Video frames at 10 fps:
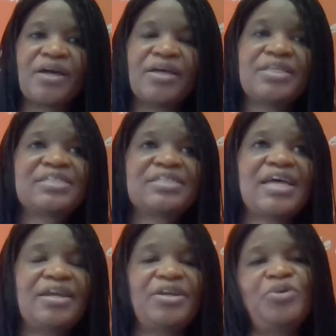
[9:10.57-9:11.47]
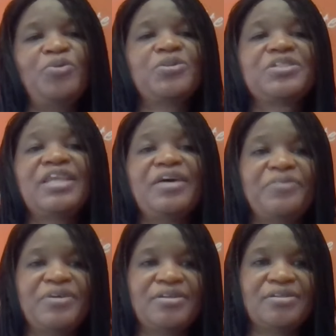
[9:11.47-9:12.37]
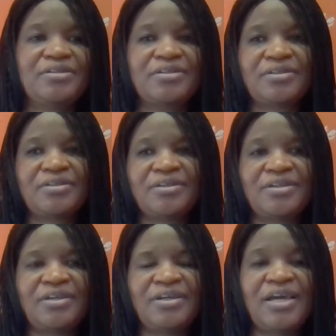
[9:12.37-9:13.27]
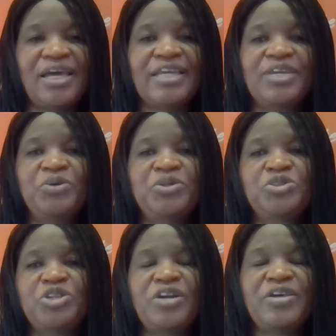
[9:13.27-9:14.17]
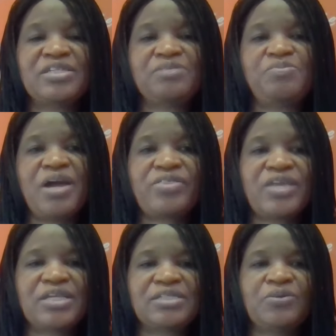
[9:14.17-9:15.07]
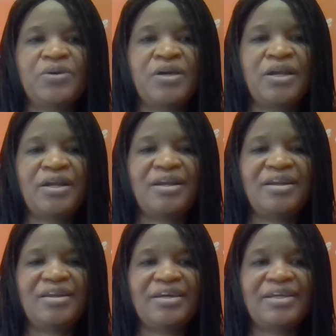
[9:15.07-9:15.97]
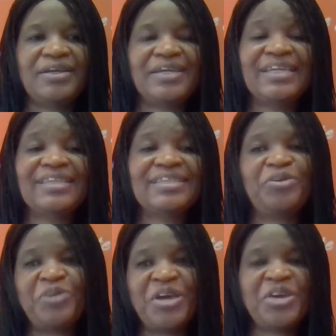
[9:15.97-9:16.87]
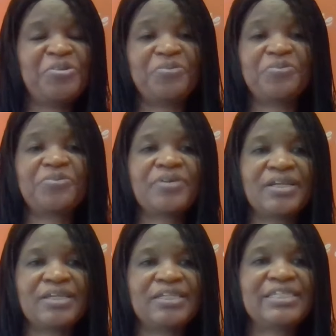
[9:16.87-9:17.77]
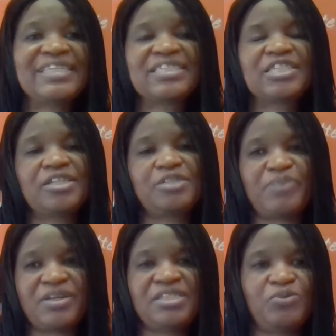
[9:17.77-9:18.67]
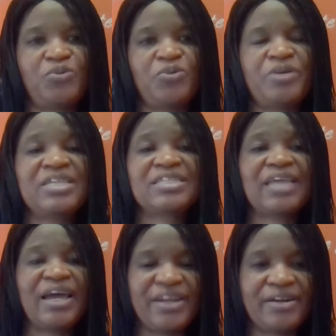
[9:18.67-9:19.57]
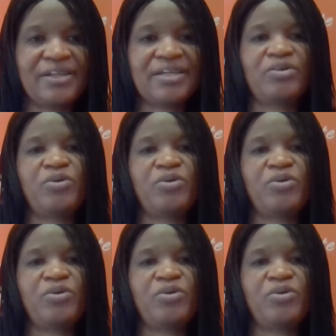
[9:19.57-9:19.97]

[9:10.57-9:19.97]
this son was laughing, and he wanted to tell his brothers in the way of disrespectful, uh, dishonoring,